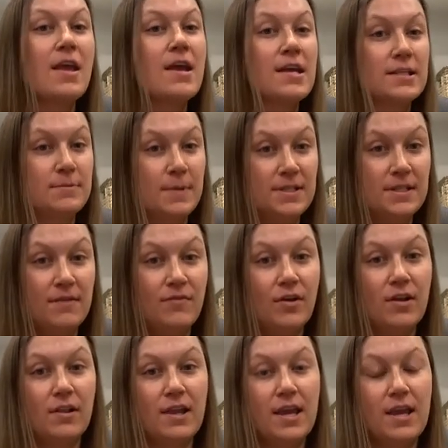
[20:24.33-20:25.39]

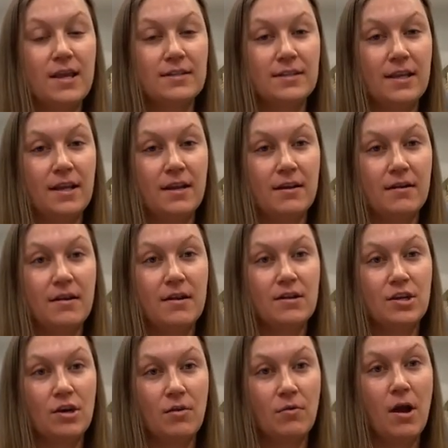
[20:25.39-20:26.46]
specifically as in, you know,